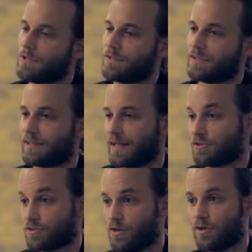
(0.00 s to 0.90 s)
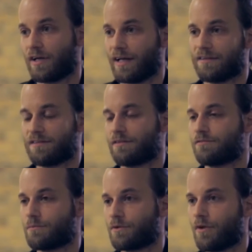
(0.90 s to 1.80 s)
I think, again, just looking at
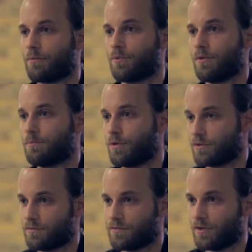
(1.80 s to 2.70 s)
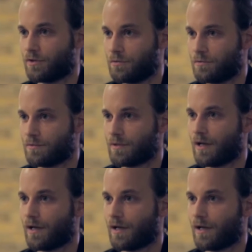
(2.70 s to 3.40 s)
it from another point of view,